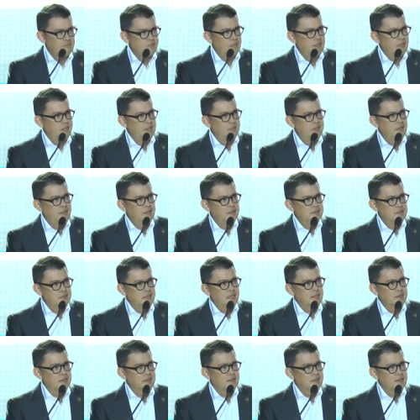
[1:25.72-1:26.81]
really
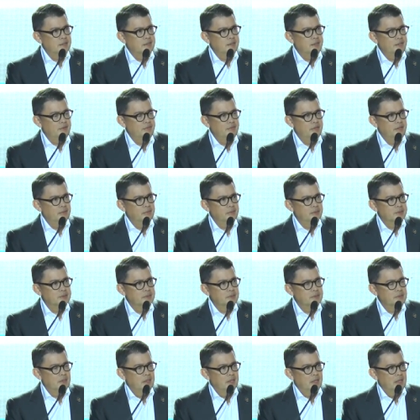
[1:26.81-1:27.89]
set that evening was
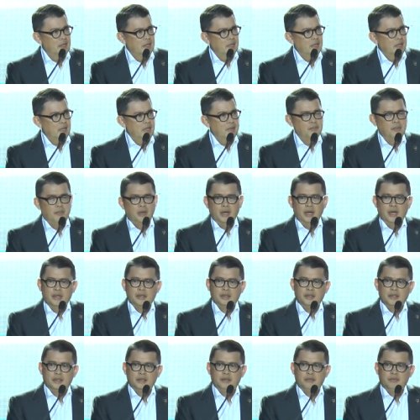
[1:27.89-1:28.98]
a
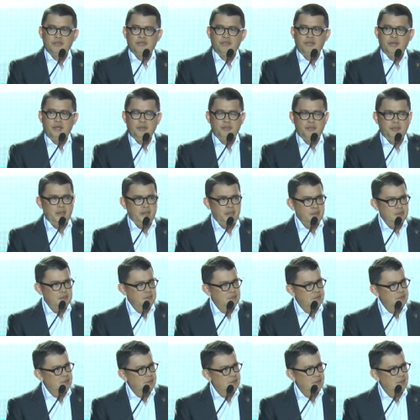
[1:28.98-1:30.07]
mark that
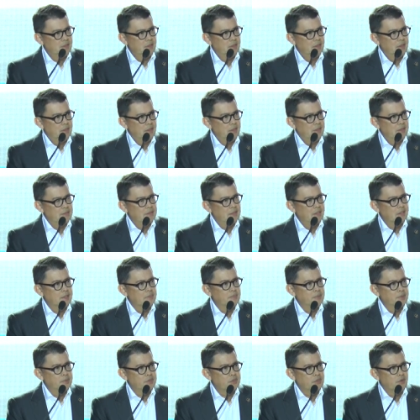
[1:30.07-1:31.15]
Philippines is not
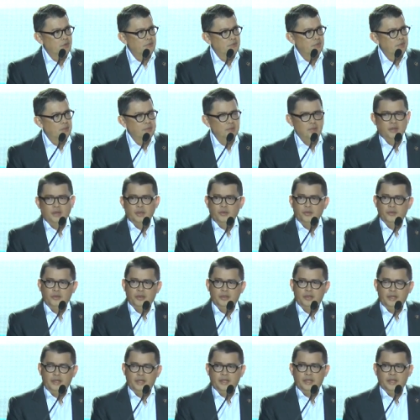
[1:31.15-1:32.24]
a pushover. We
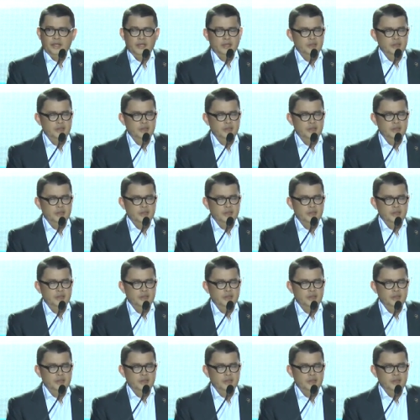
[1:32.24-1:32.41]
really